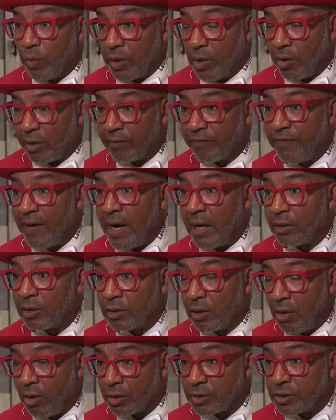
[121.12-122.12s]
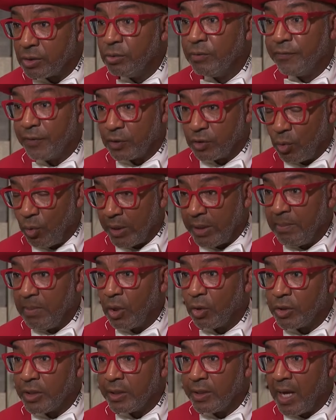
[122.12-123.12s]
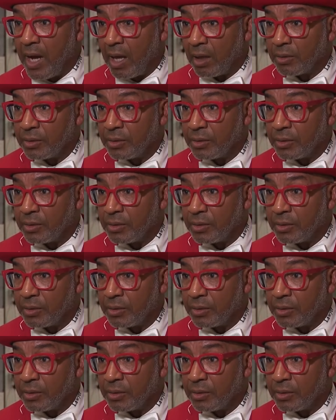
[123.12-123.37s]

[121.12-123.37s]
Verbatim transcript: we're going to file a lawsuit for $20 million.